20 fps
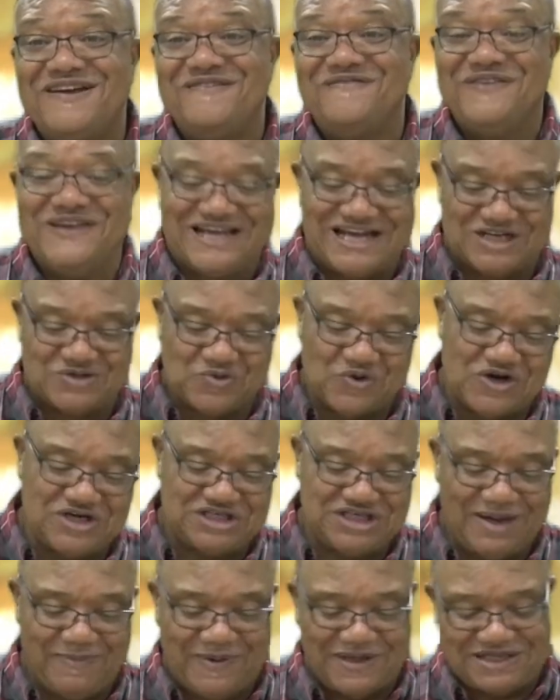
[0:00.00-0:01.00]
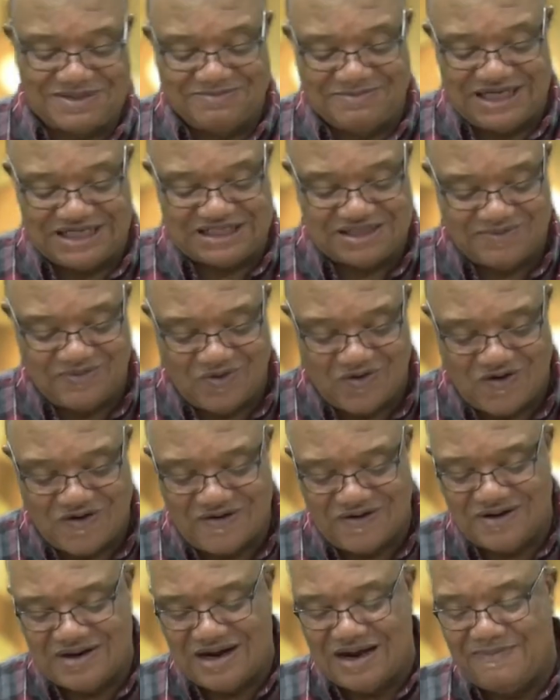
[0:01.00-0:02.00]
Because worship is much
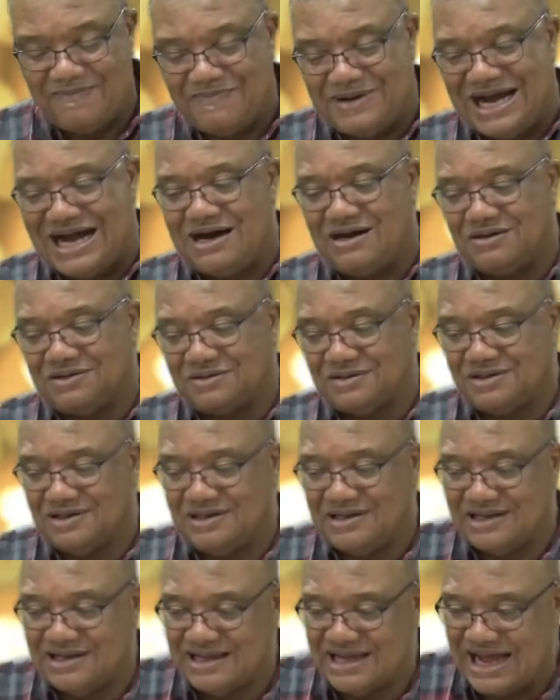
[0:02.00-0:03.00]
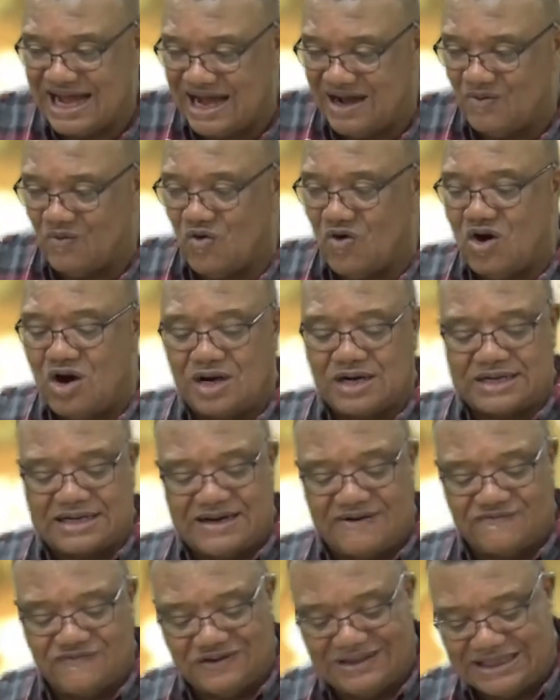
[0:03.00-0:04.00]
more about our walk and
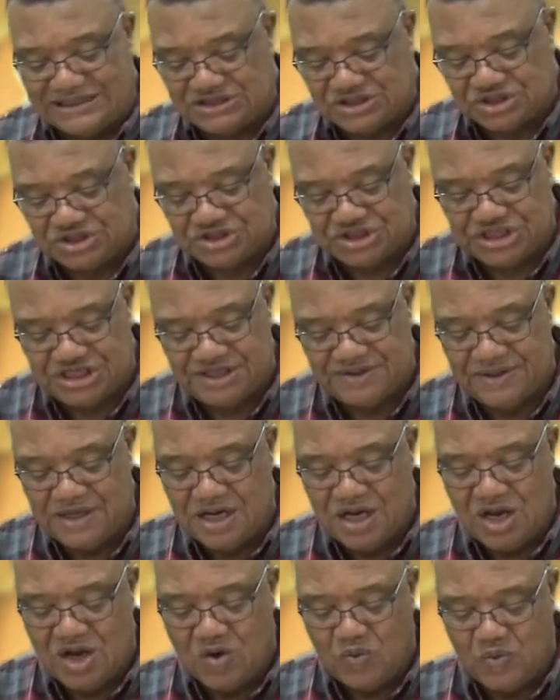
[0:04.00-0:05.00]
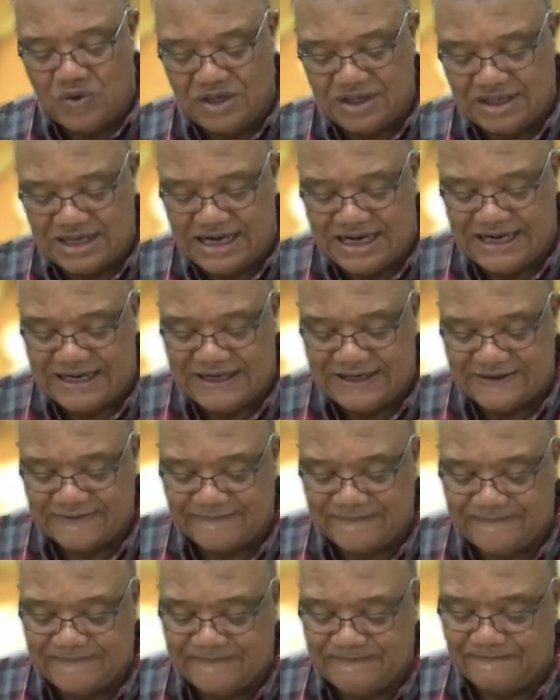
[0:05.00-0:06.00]
our relationship with God.
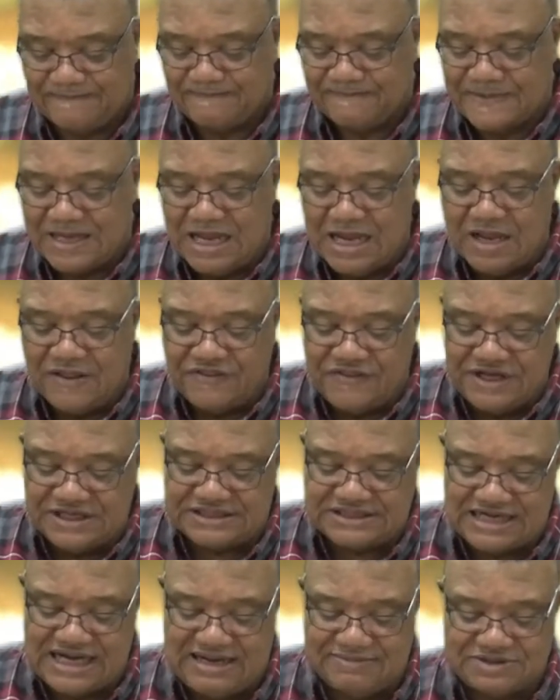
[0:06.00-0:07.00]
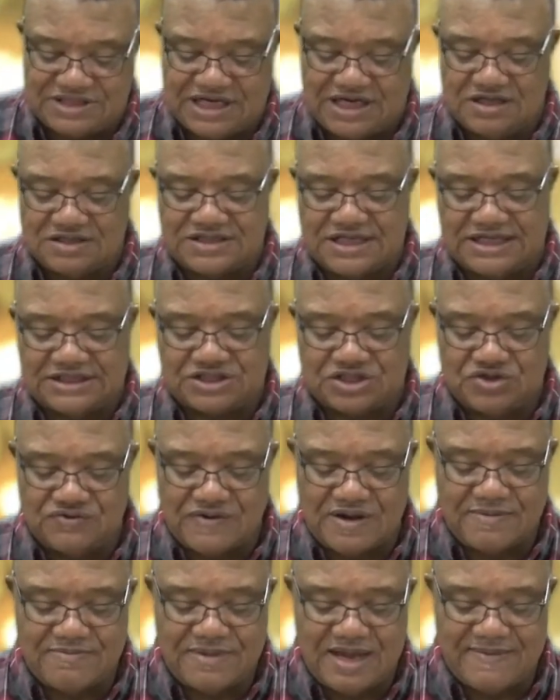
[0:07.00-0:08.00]
This psalm tells us to
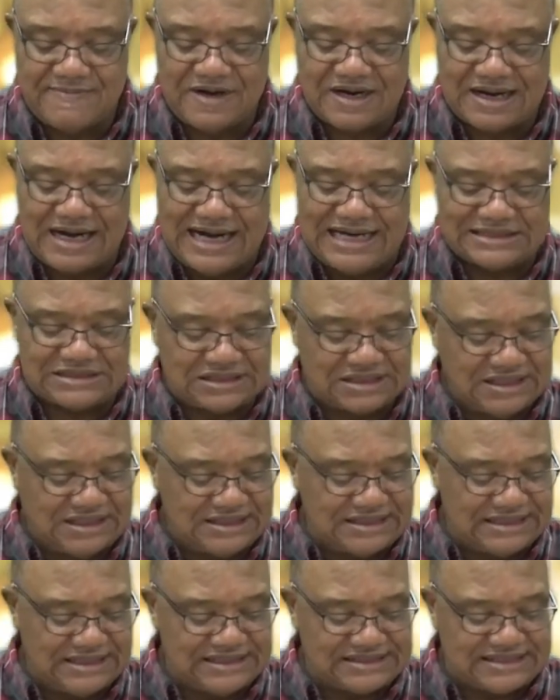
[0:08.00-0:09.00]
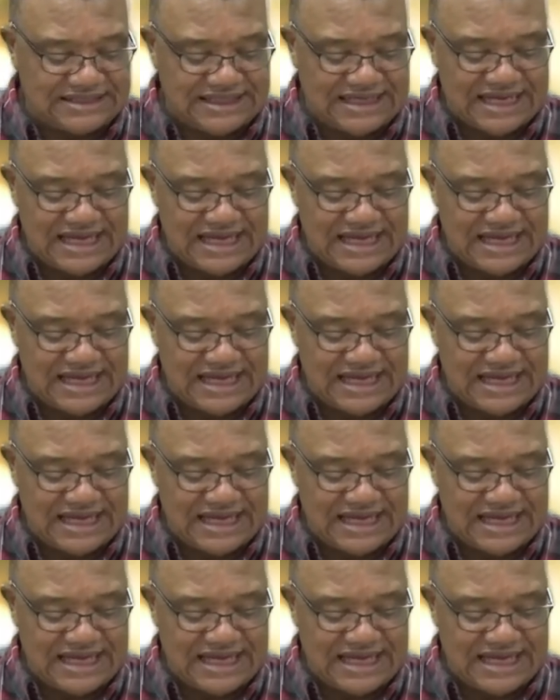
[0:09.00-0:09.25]
remember God's goodness